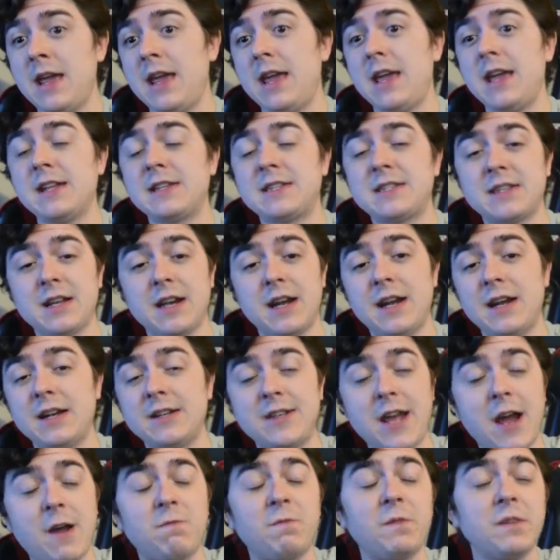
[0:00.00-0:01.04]
it's uh,
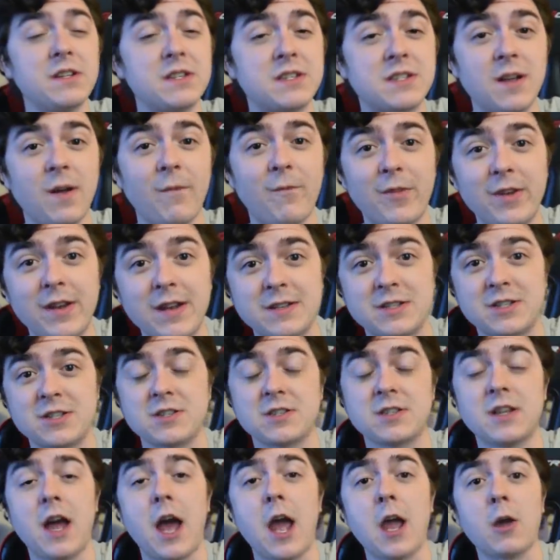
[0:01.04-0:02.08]
definitely something that's
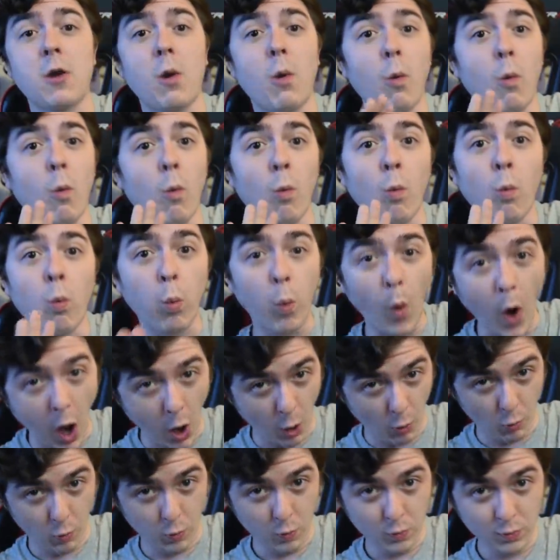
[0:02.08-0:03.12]
just like,
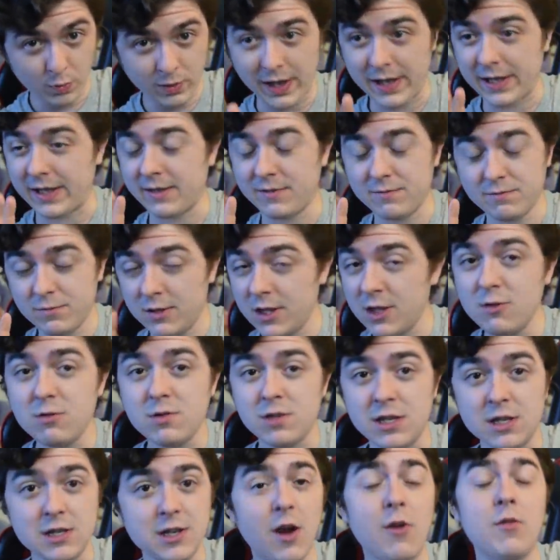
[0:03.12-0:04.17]
whoa. Like, you,
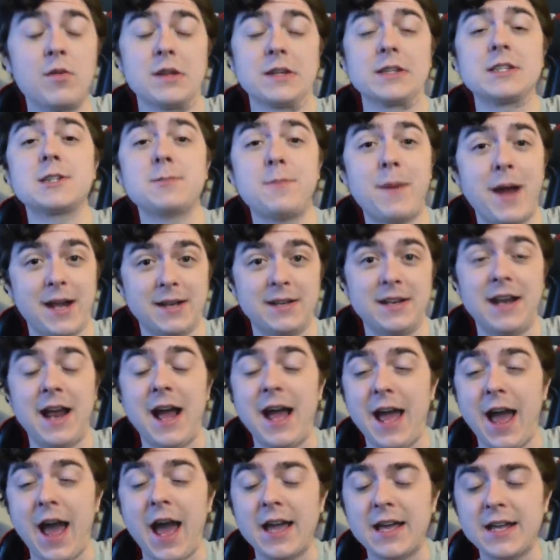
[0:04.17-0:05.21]
you don't expect it.
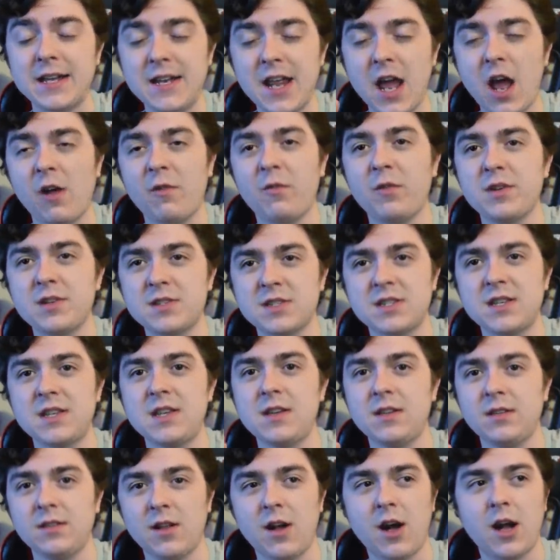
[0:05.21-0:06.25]
I, I could definitely see
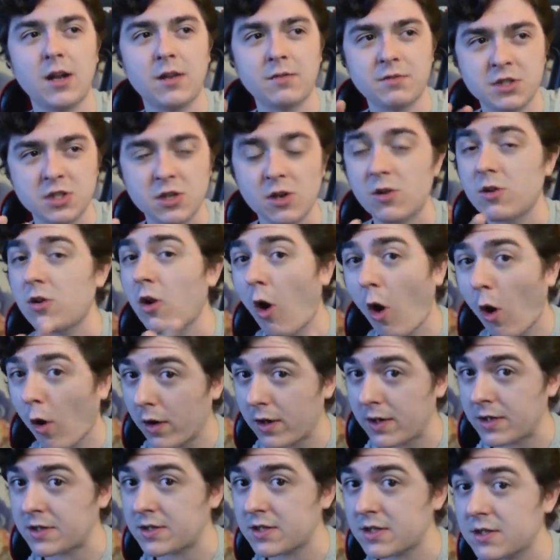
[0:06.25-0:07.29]
a lot of certain
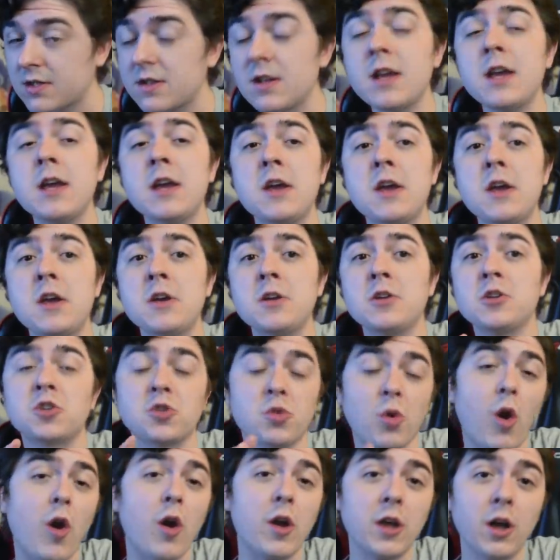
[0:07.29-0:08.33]
artists
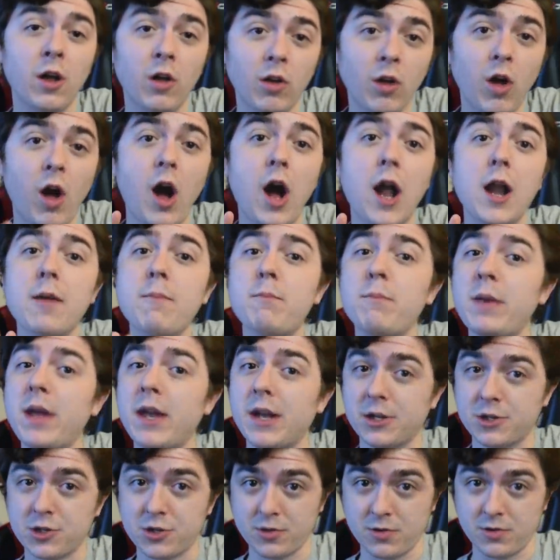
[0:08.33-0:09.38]
drawing a lot of
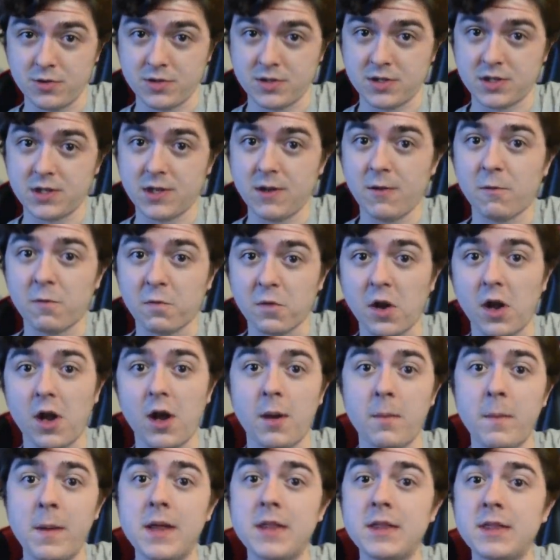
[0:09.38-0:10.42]
pictures
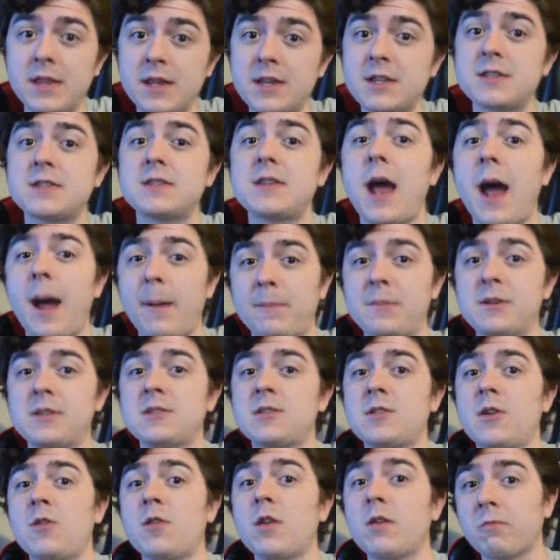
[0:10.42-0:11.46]
from this
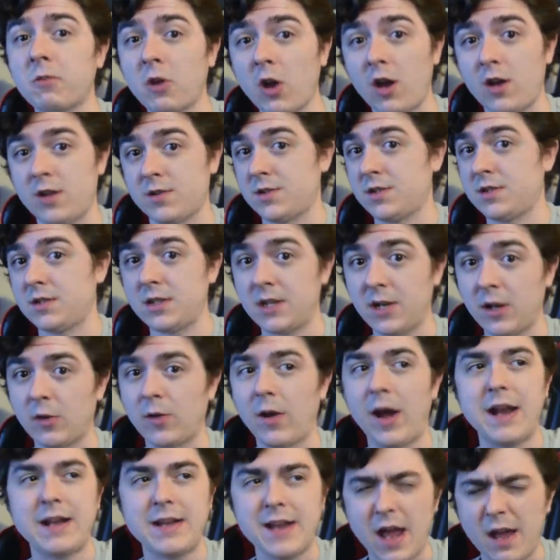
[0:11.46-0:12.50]
episode of Cautious Hero.
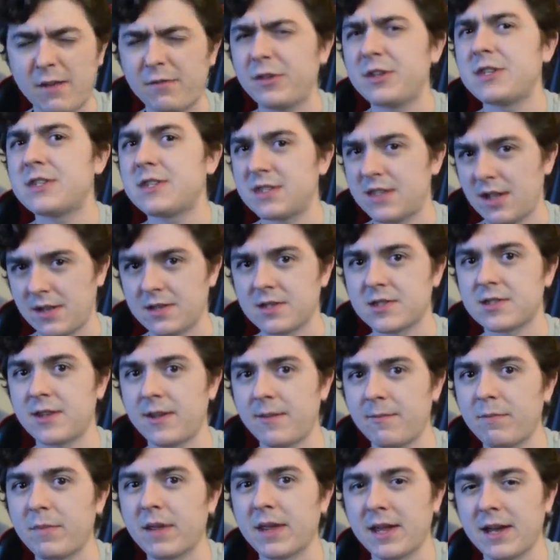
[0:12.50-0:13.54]
I definitely sense it,
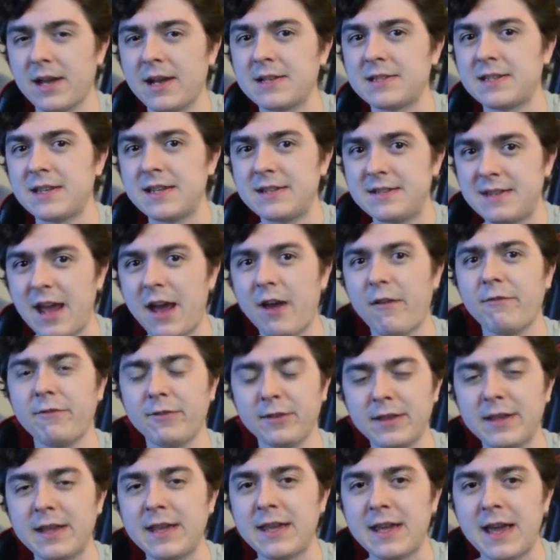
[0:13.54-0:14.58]
because it
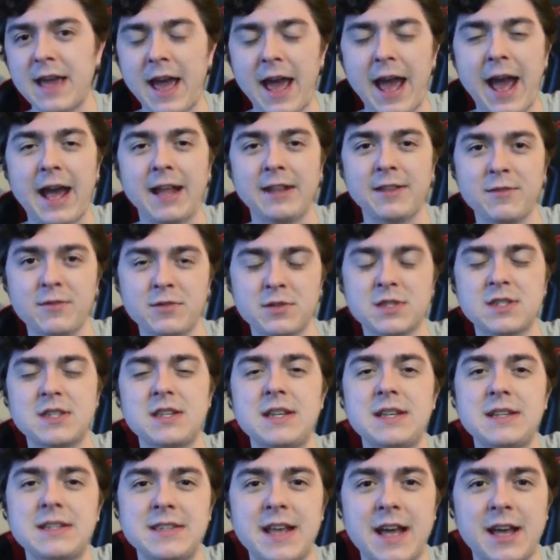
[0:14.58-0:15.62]
definitely had those
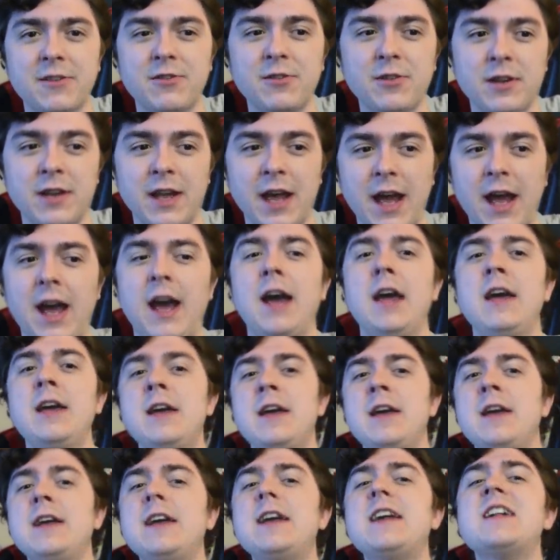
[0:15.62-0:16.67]
scenes that could uh,
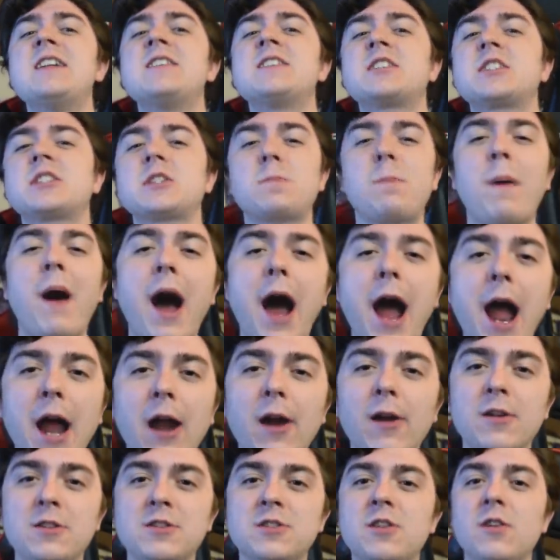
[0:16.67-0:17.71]

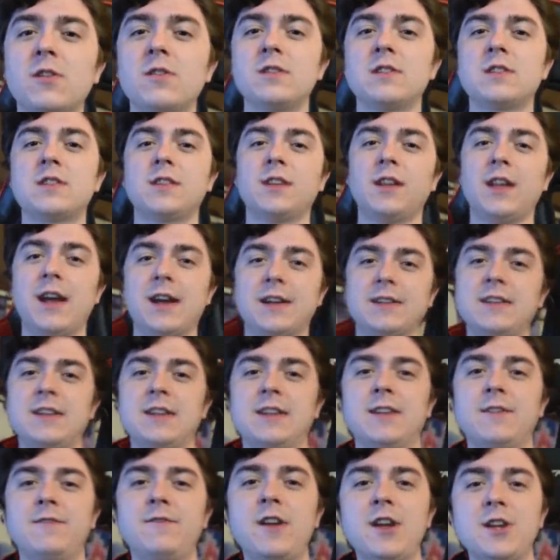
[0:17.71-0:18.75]
inspire certain select
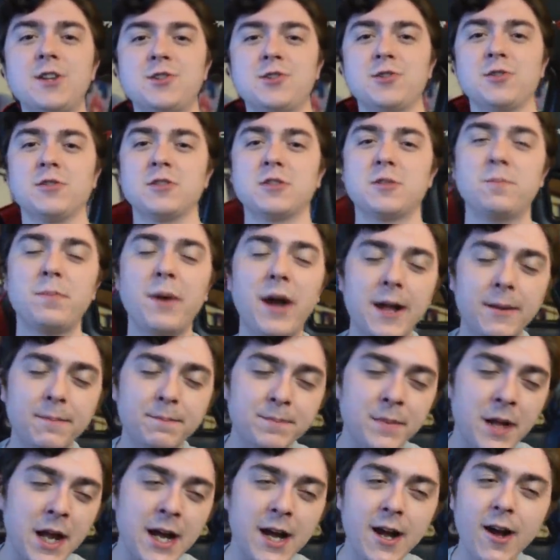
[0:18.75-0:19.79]
individuals. But
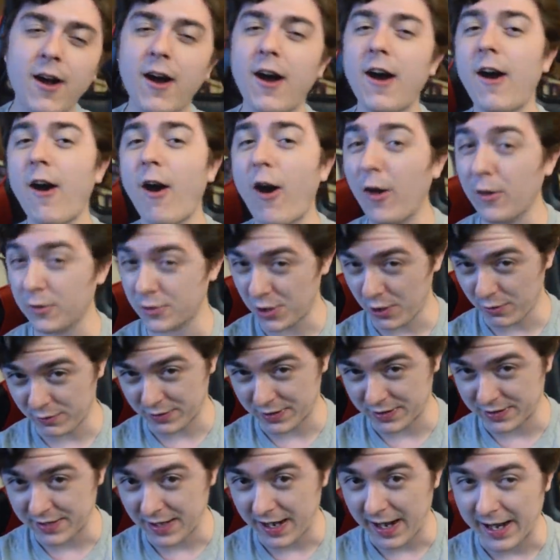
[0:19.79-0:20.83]
all jokes
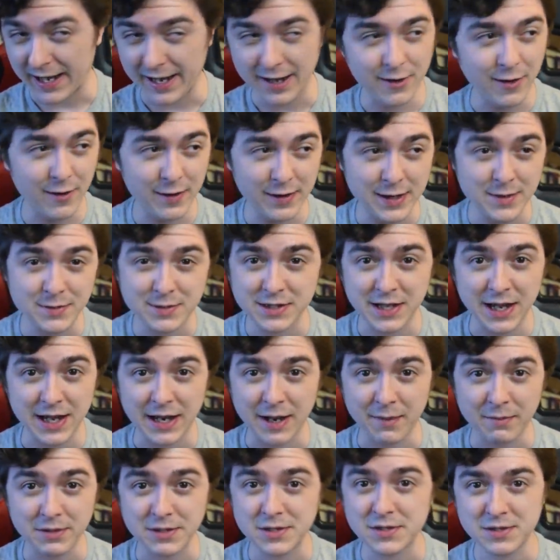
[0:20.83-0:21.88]
aside, I know I keep saying
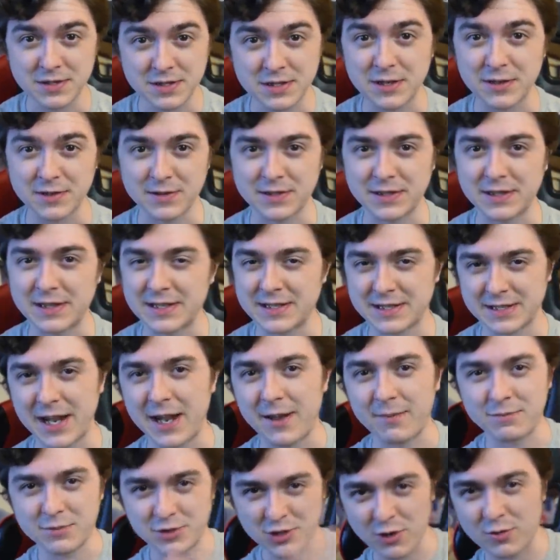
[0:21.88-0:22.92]
that, but seriously, this
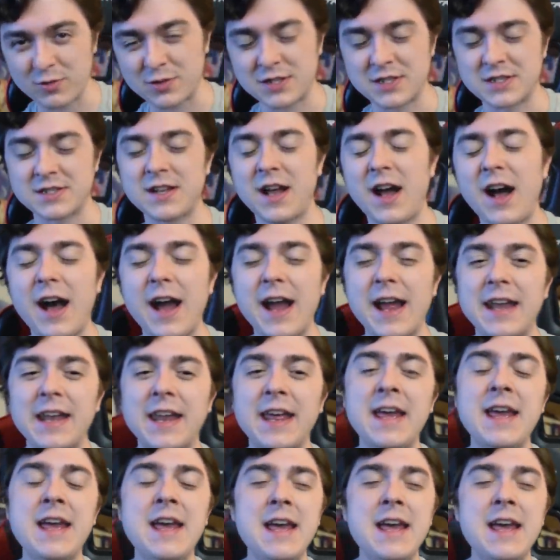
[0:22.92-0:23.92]
time, jokes aside,